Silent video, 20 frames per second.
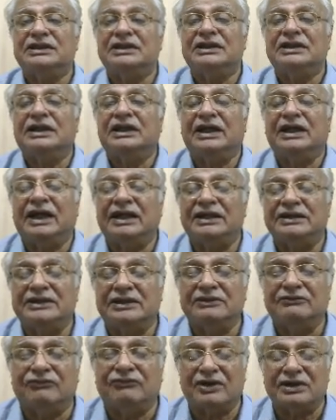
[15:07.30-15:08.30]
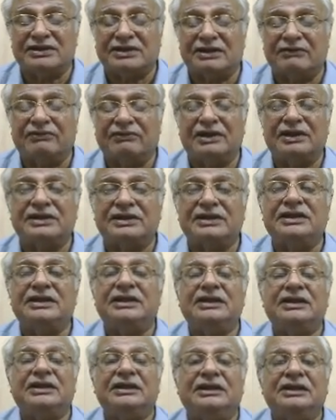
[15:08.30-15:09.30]
and then whatever the
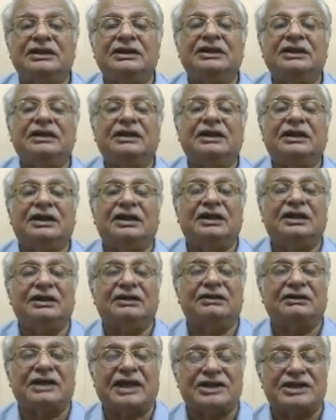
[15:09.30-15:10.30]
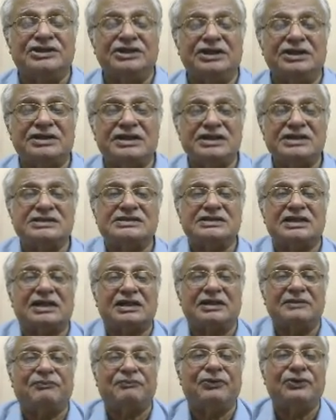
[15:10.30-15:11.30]
casualties are
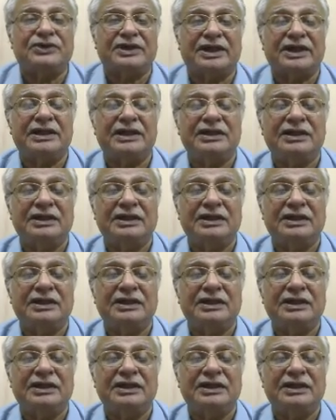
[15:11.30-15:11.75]
reported,